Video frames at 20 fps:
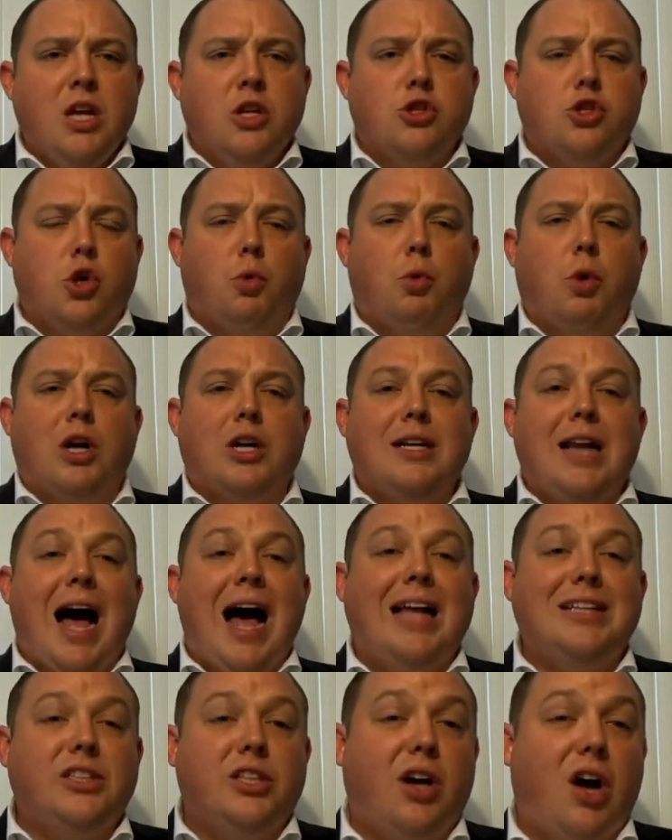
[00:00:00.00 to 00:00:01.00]
So we're
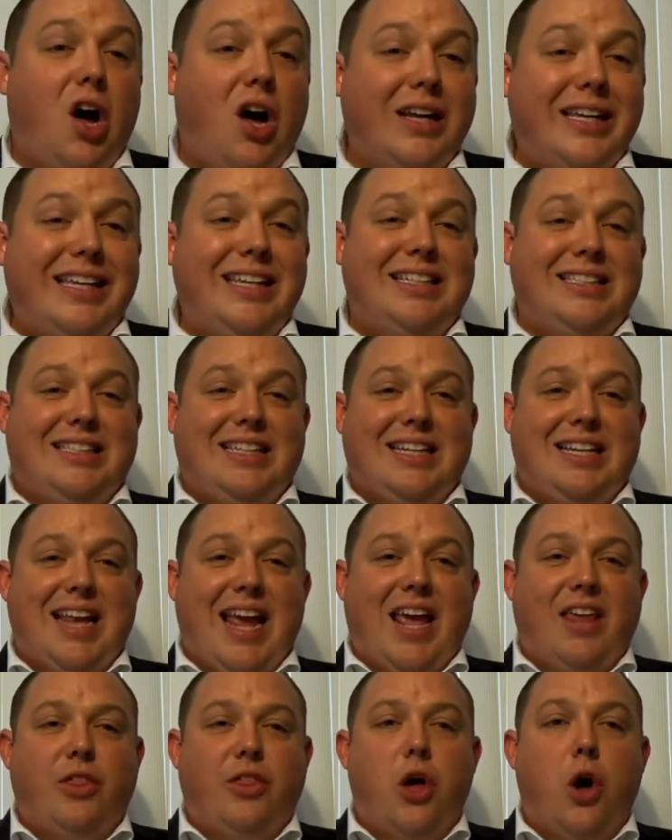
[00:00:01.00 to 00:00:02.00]
not talking
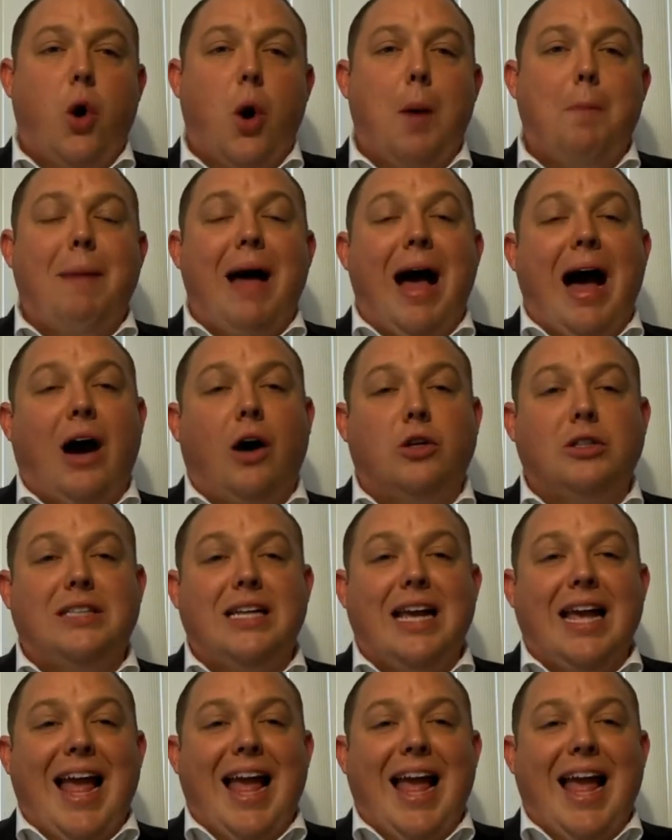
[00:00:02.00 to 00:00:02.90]
today, though, about